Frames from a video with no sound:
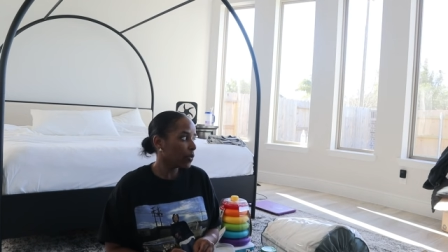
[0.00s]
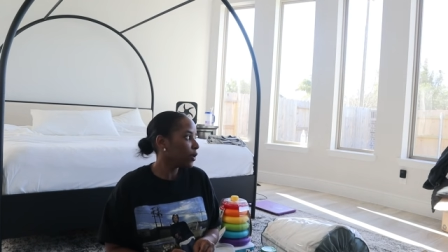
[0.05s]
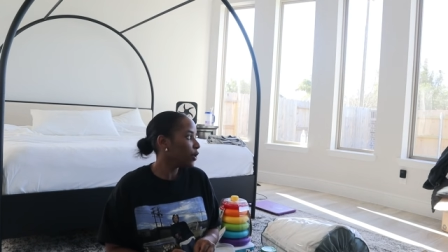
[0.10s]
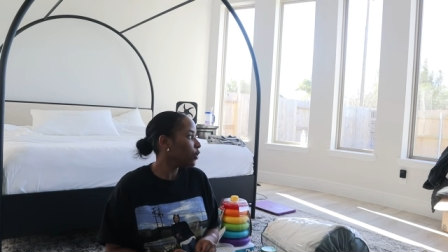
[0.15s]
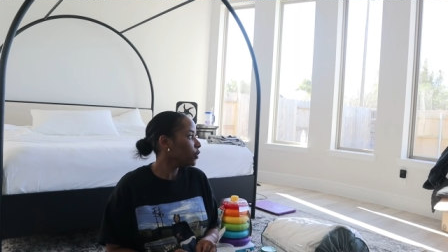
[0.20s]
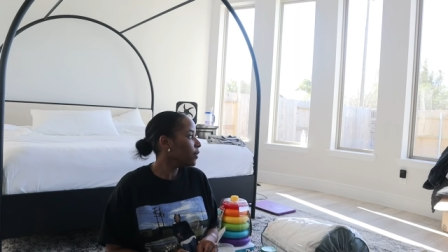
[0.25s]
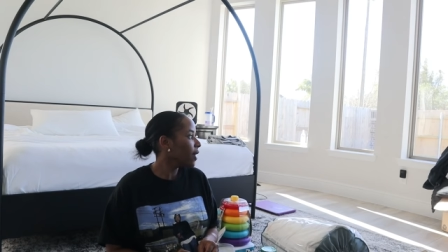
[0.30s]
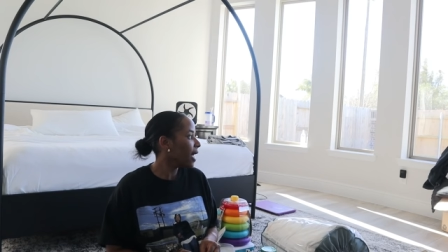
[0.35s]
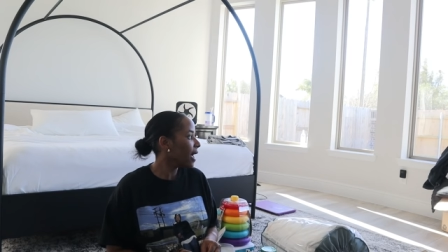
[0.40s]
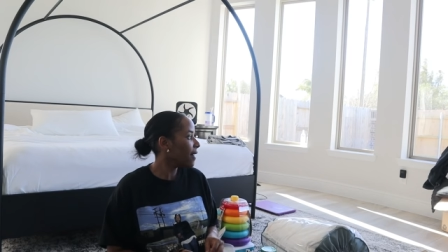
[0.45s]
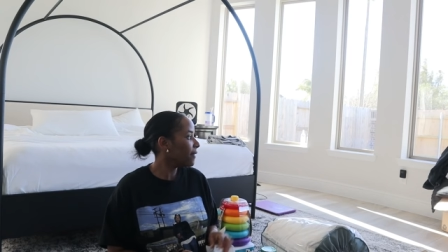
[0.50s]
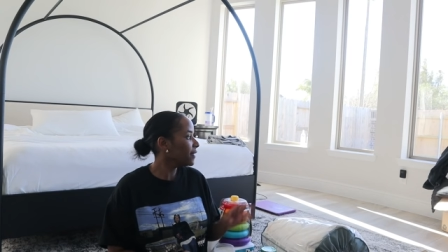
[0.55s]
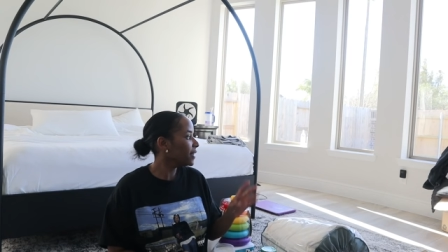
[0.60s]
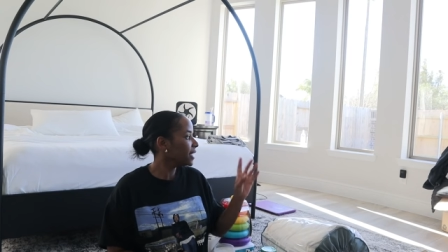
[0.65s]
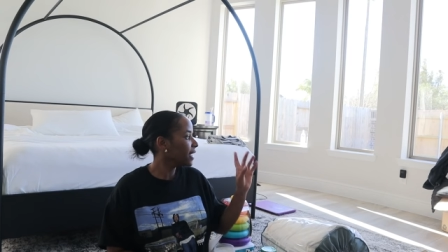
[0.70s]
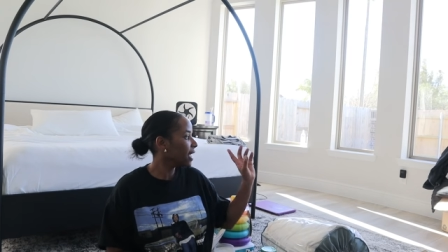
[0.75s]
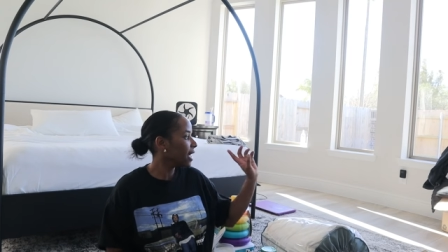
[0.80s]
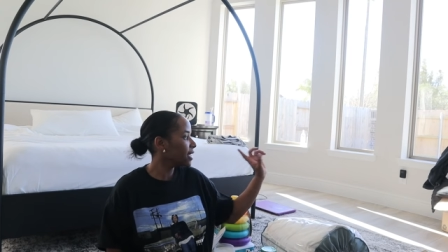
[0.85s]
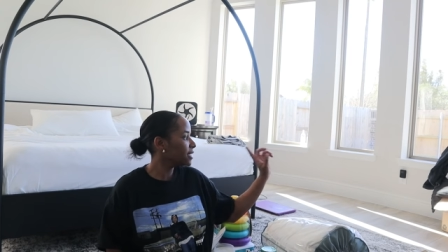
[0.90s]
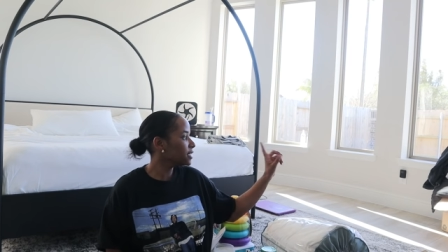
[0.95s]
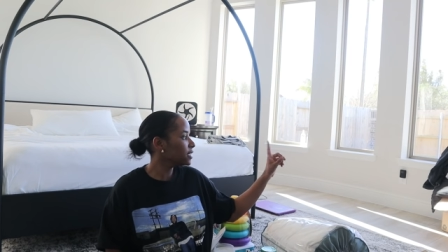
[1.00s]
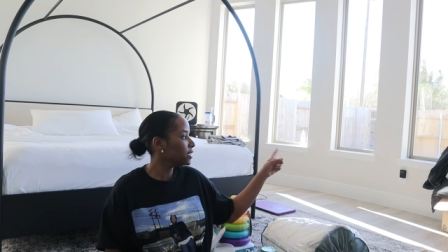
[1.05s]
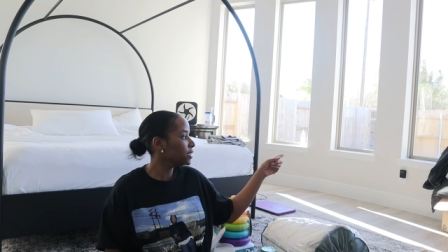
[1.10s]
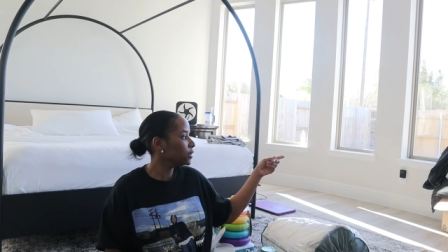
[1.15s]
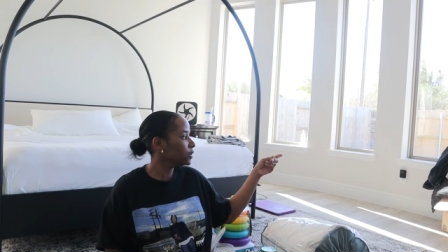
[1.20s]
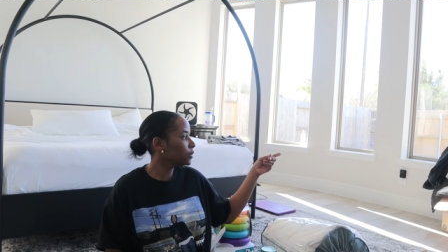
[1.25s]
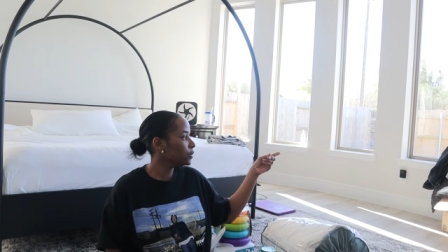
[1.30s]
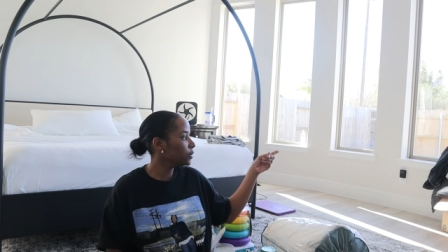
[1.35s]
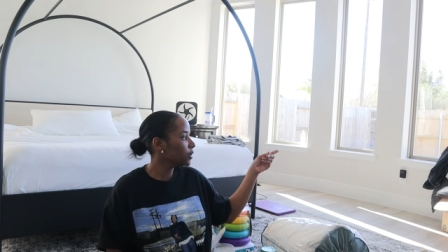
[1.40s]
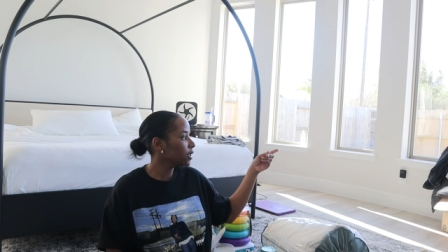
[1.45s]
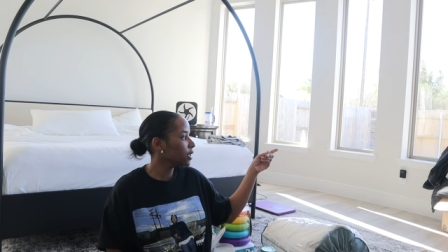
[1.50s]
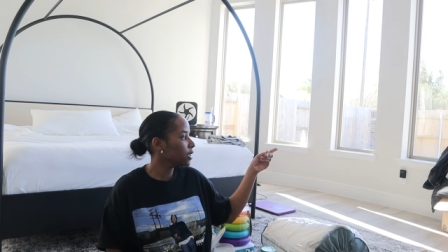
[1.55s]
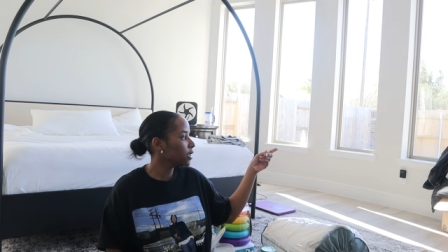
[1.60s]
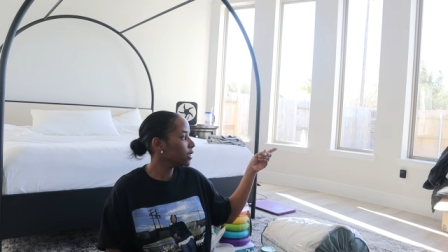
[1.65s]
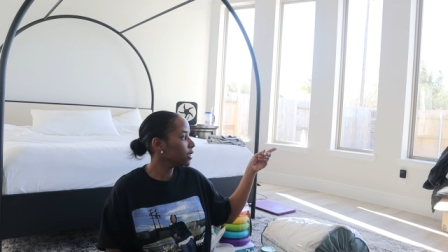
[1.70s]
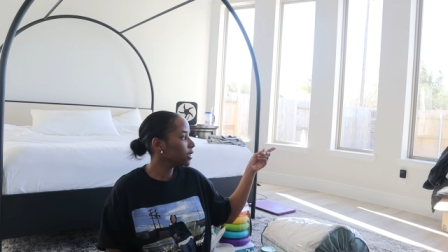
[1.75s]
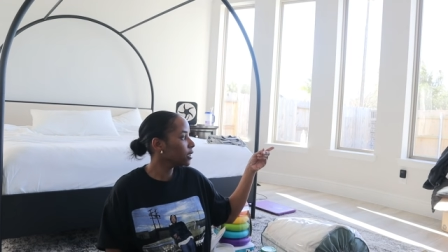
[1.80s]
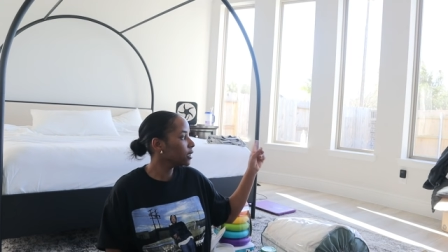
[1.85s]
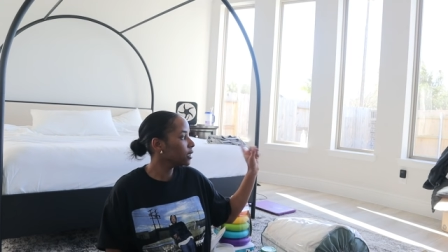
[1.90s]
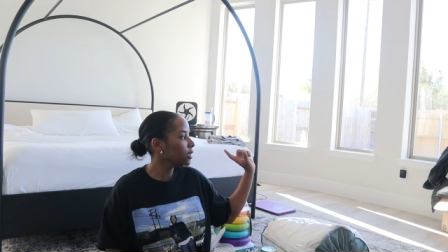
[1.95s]
we do have the
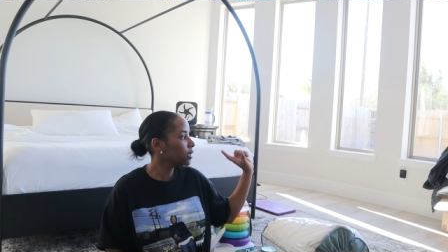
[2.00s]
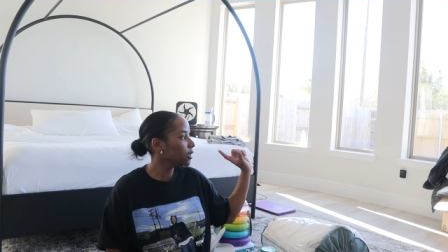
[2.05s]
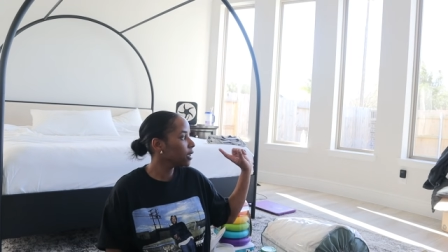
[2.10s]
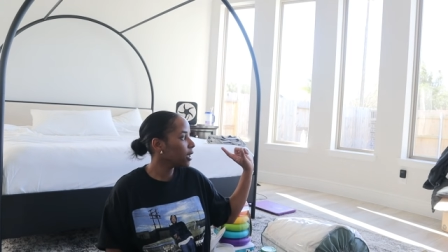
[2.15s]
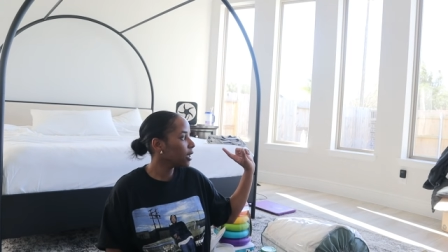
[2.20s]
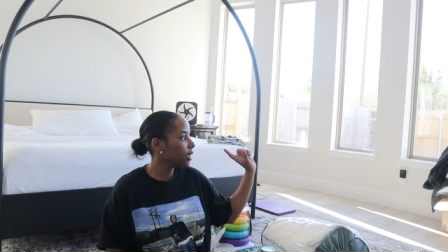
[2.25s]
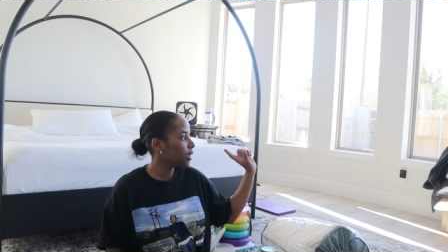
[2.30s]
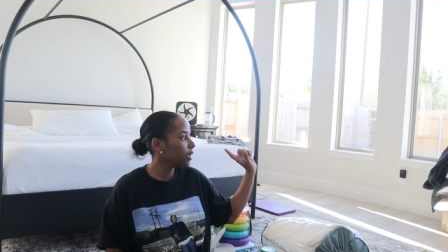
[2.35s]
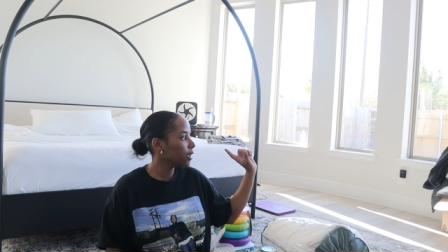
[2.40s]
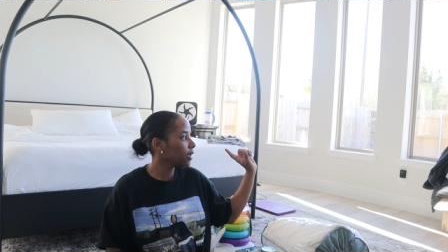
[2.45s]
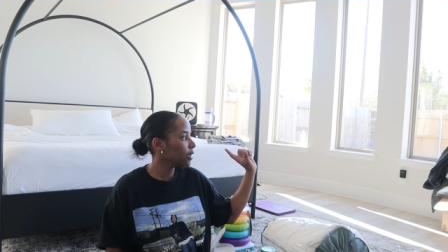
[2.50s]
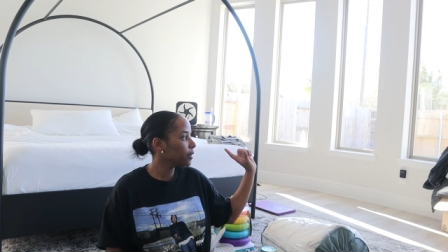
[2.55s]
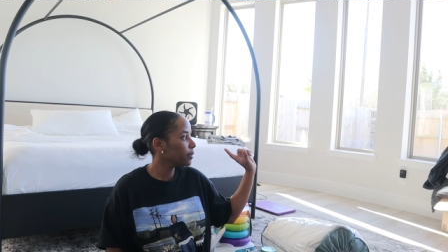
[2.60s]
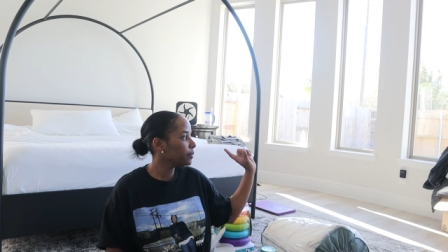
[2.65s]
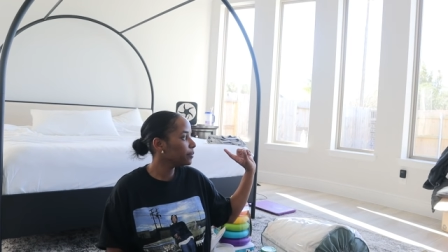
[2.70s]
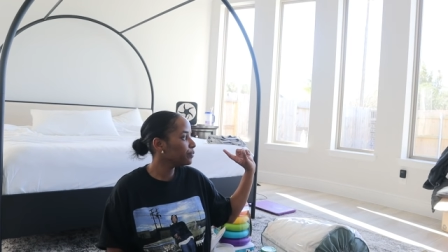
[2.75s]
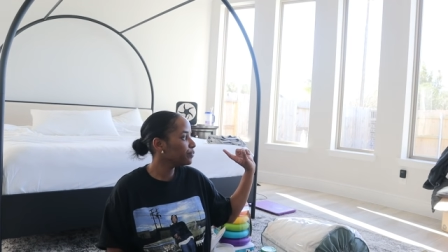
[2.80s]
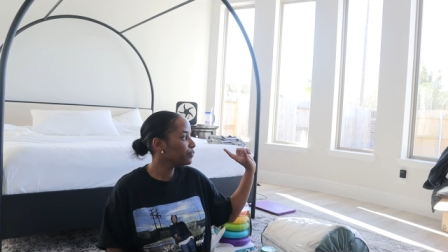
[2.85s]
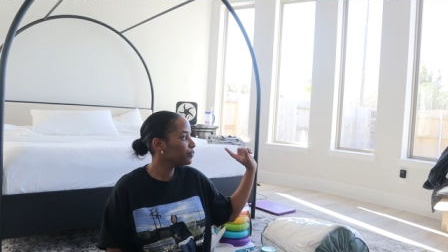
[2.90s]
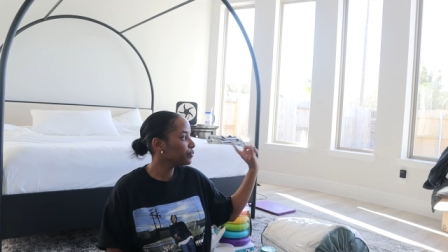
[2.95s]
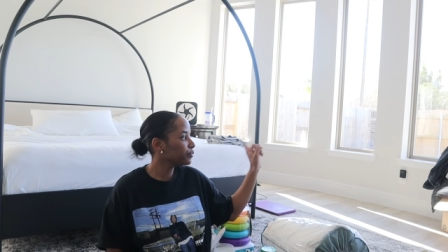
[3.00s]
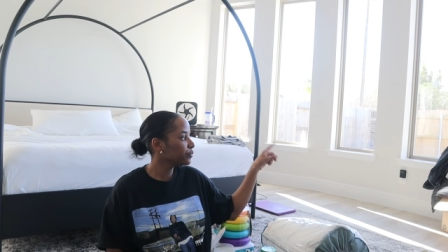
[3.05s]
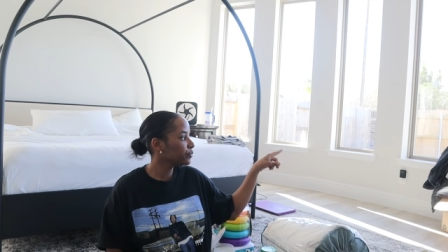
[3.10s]
Casaluna um,